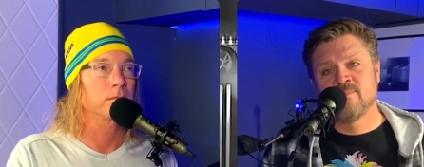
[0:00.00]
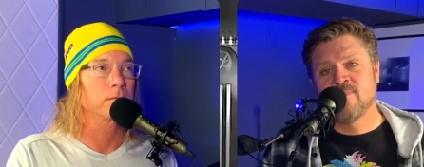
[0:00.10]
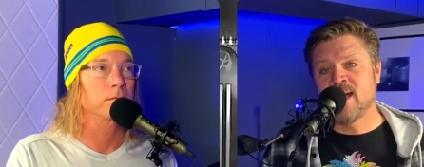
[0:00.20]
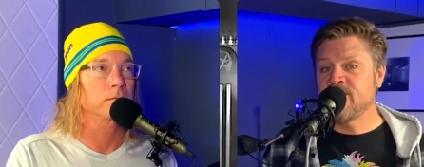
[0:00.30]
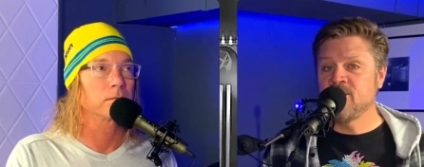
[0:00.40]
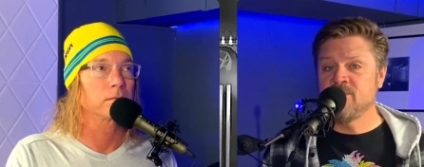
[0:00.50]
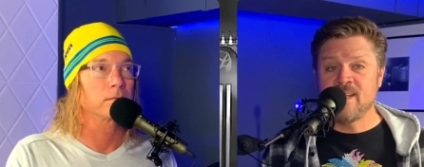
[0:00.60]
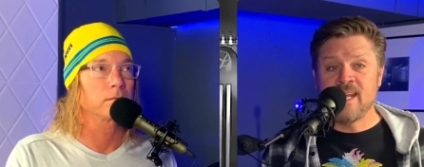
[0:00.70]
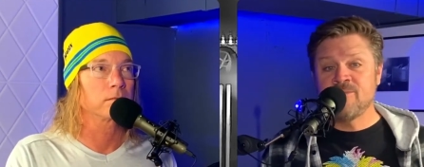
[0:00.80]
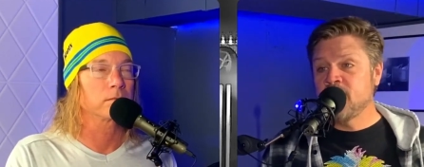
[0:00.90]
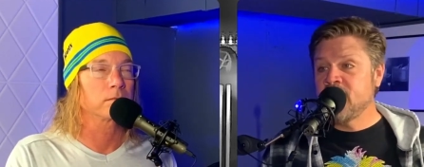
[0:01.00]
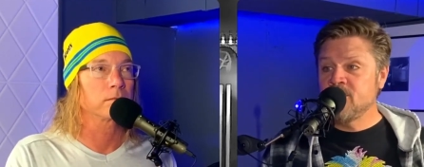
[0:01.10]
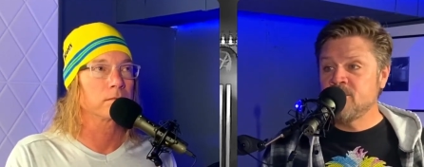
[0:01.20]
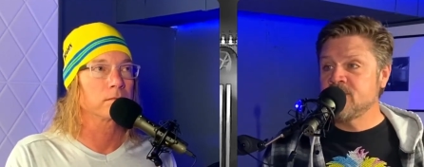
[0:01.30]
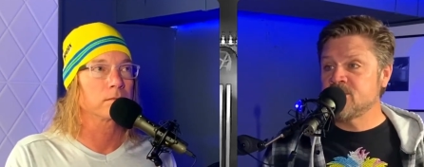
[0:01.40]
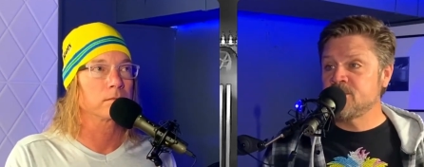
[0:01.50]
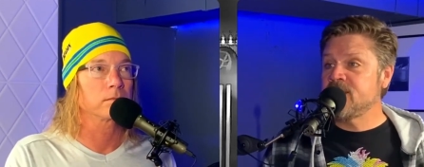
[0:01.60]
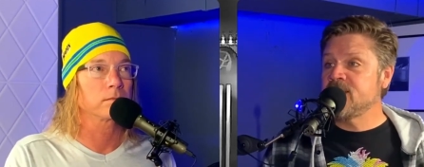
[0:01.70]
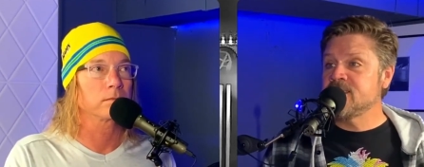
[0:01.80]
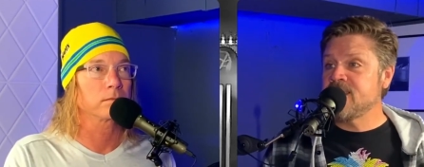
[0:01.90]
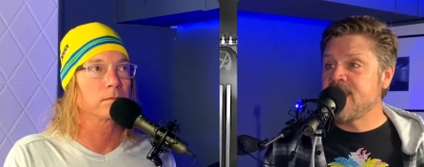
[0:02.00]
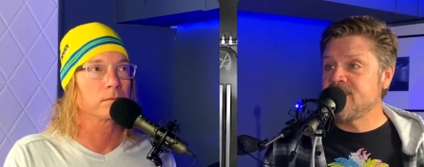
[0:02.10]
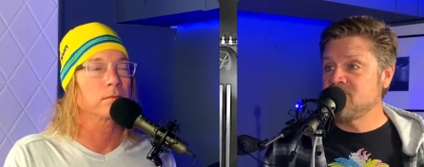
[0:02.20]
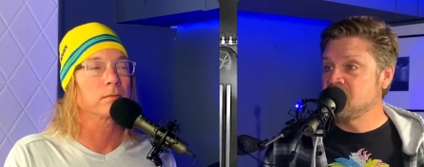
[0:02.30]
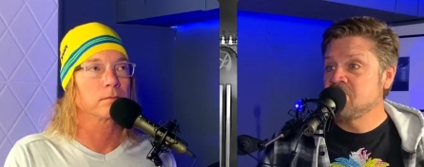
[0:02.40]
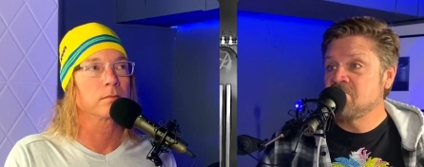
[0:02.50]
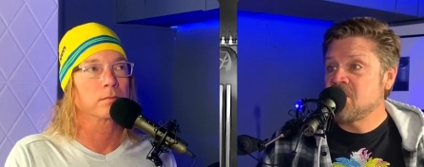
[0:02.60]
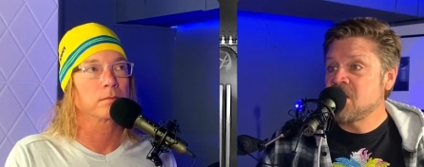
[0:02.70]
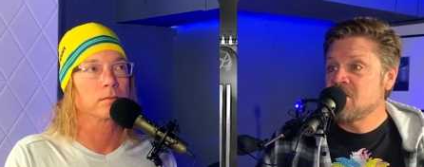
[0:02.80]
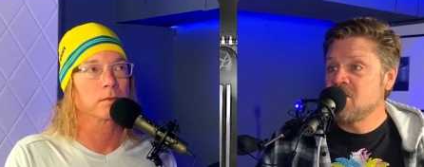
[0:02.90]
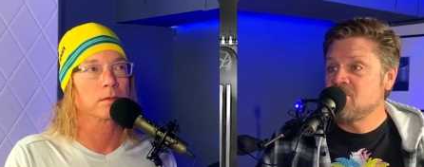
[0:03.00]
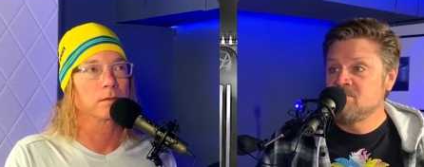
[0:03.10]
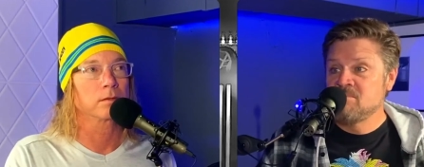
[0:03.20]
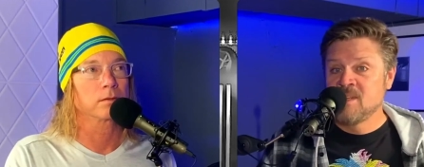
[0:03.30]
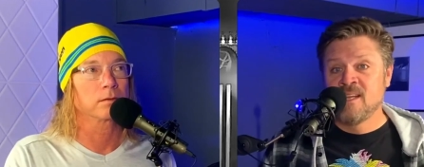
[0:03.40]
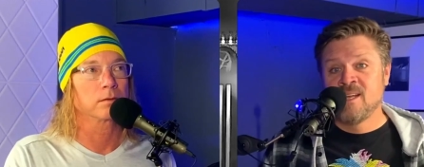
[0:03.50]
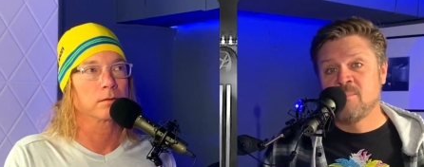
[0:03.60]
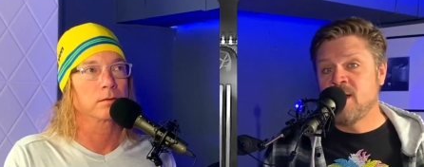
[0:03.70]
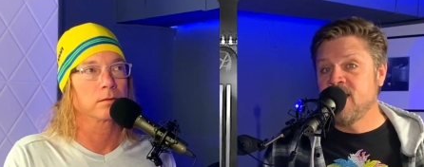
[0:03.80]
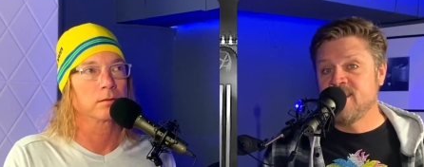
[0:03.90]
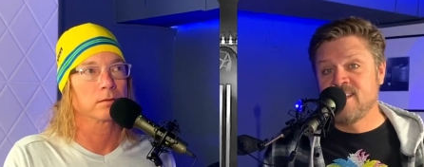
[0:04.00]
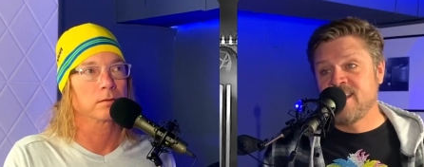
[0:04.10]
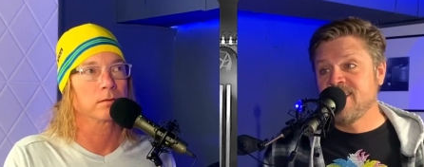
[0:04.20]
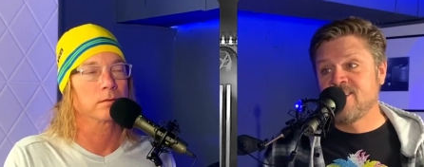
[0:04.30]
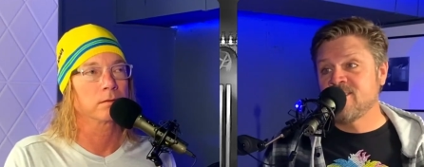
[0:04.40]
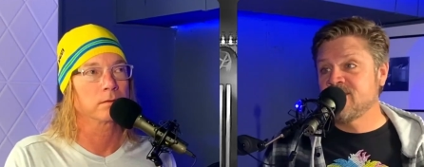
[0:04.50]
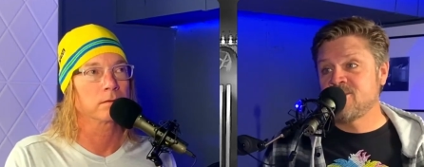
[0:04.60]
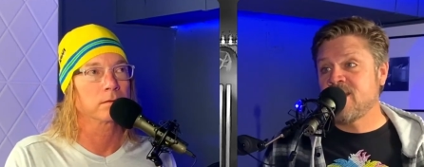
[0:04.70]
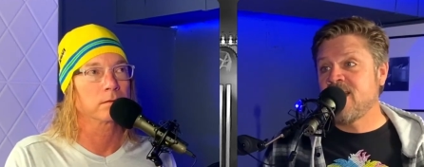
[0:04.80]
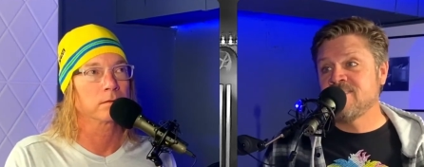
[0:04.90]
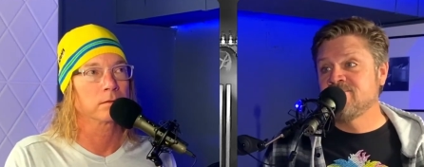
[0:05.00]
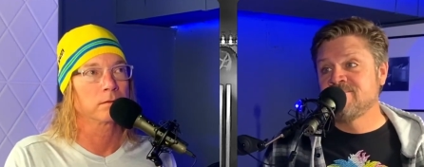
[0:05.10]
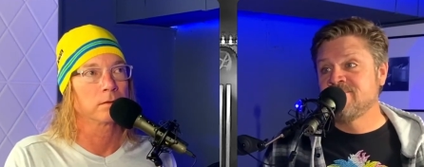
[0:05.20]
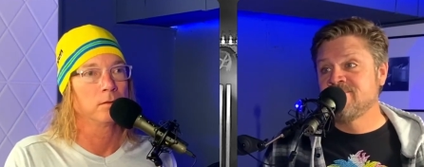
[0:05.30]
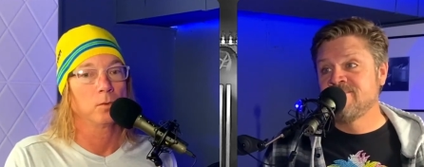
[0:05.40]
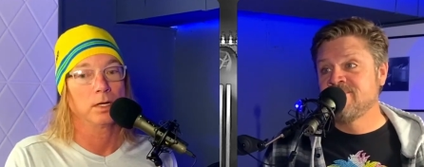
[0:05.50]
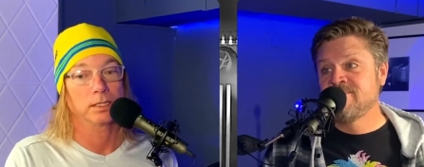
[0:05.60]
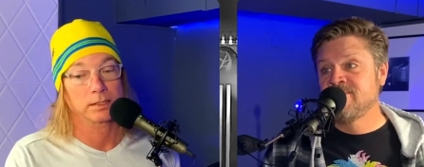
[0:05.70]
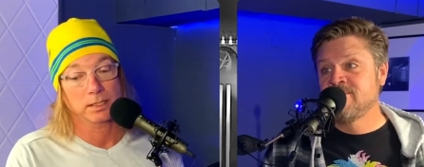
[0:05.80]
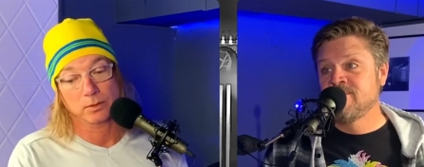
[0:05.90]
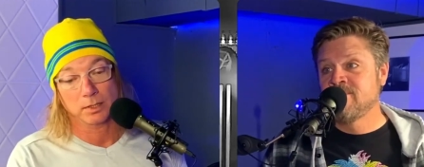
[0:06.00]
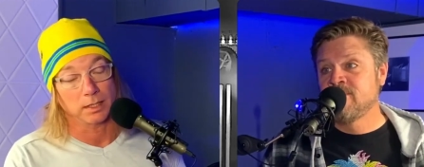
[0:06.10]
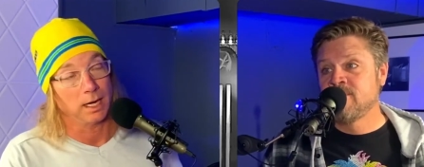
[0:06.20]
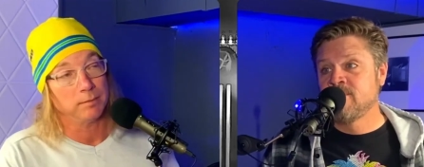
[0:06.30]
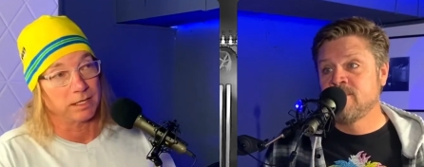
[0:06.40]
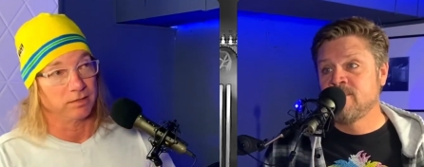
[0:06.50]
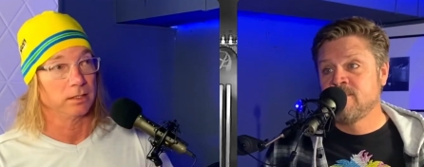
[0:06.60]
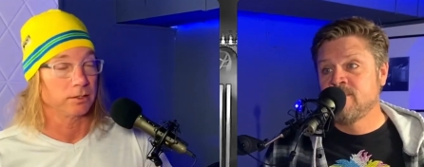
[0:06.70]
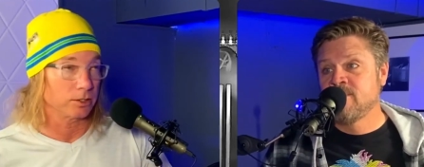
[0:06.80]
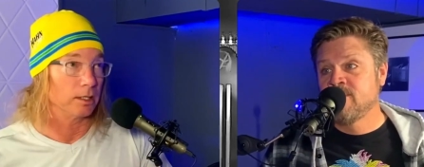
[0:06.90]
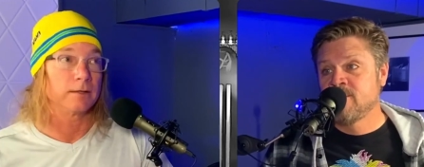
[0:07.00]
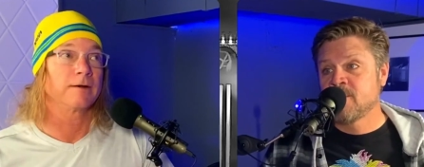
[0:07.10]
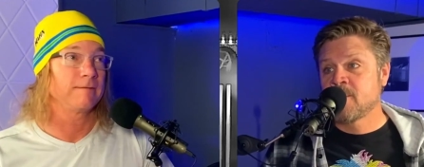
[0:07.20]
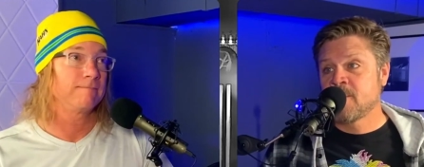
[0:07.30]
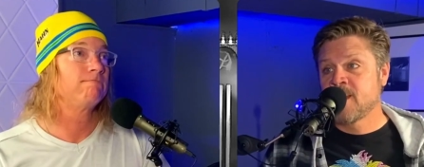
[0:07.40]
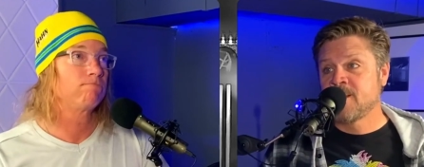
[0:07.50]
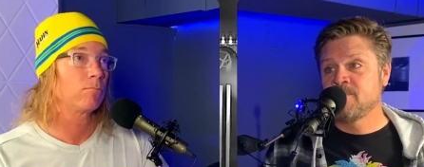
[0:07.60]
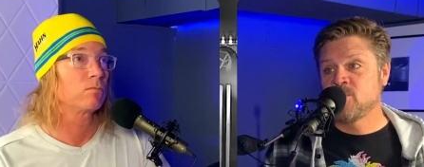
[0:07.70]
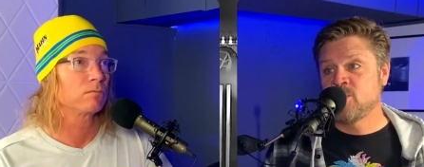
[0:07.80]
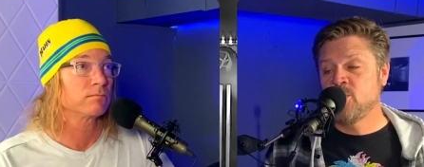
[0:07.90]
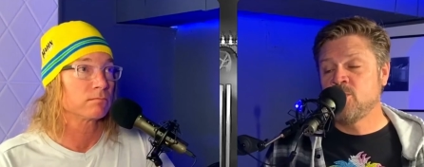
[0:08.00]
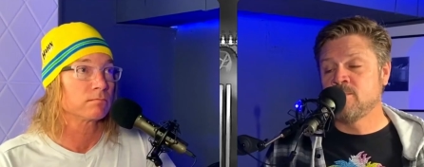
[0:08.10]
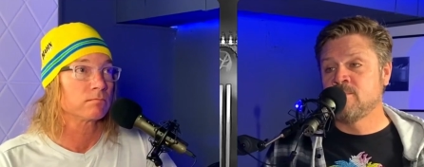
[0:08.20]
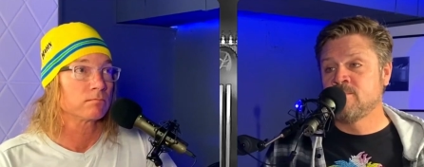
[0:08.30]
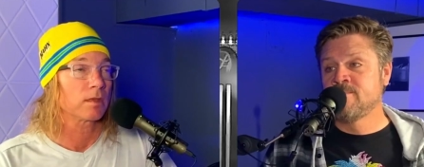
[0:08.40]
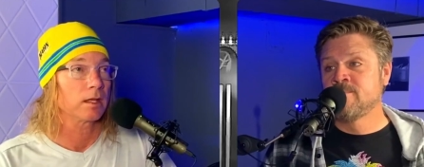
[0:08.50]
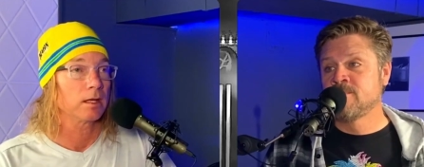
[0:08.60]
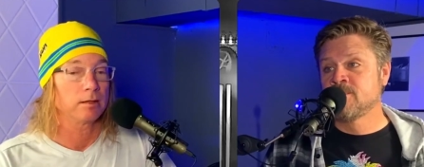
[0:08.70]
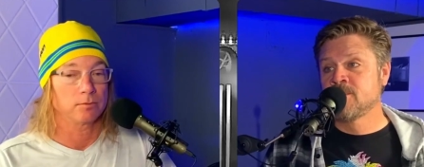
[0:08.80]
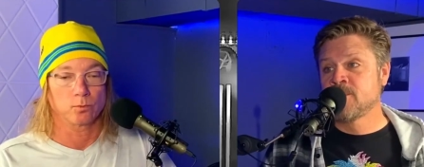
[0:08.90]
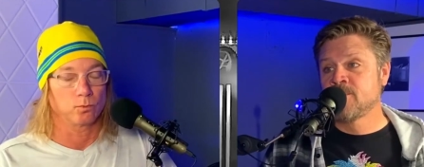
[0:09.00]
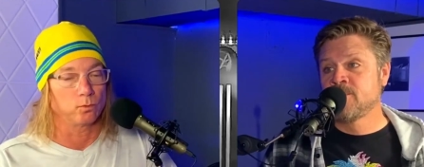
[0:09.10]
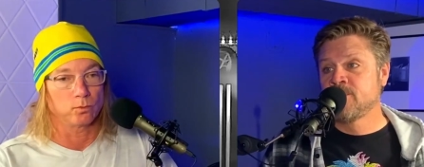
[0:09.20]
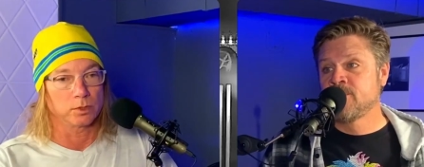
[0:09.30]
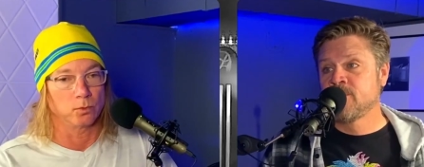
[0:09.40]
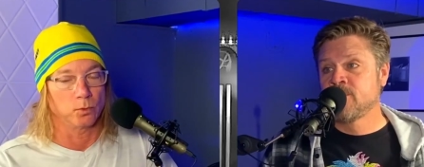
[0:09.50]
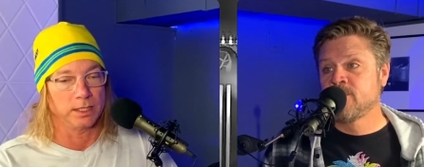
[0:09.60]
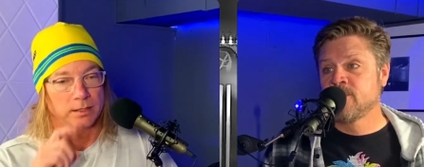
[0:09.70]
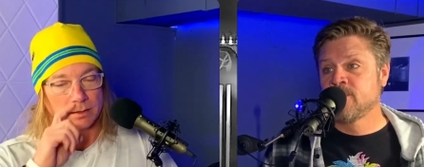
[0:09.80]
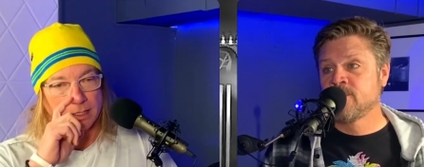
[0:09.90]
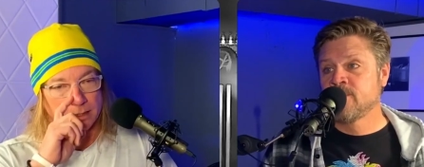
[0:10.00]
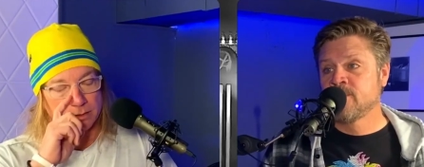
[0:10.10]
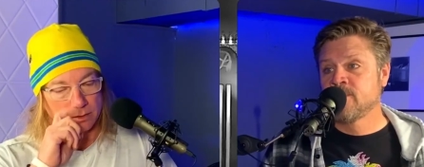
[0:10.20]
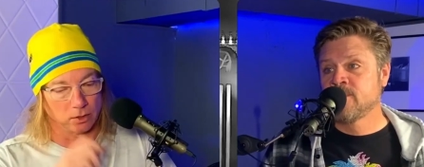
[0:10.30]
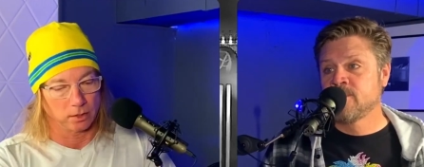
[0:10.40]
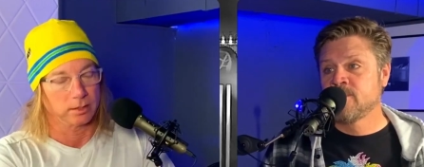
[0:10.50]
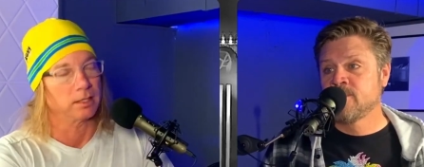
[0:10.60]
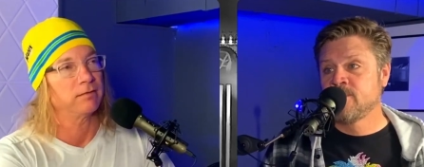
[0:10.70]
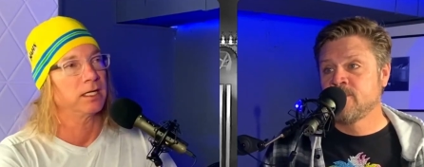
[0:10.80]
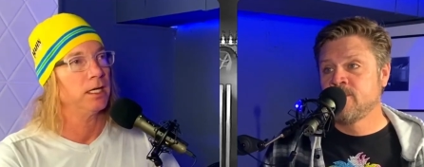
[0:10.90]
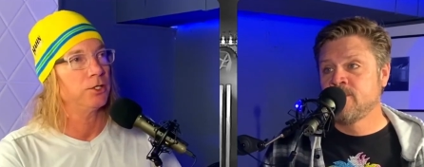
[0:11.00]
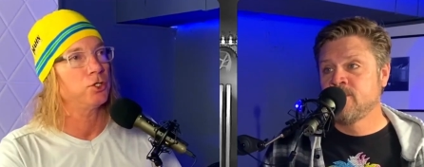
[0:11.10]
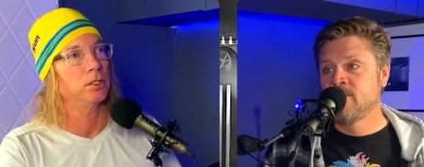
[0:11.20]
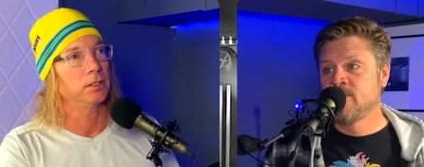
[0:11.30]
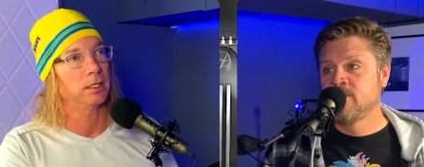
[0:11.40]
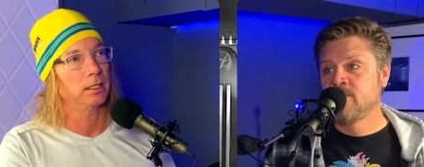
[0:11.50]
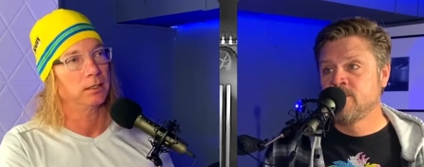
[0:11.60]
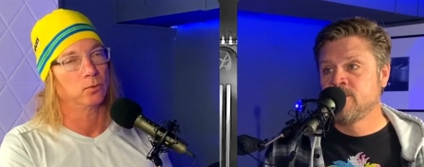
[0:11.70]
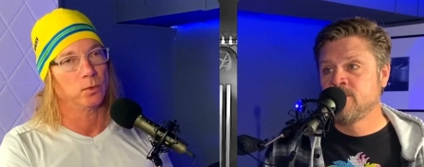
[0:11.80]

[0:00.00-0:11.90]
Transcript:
Speaker 1: I don't know if everybody will experience that. I don't know, but it can't hurt to try. Well, tell you
Speaker 2: what, I'm giving it a shot. Cool. You know, we had gone on that vacation and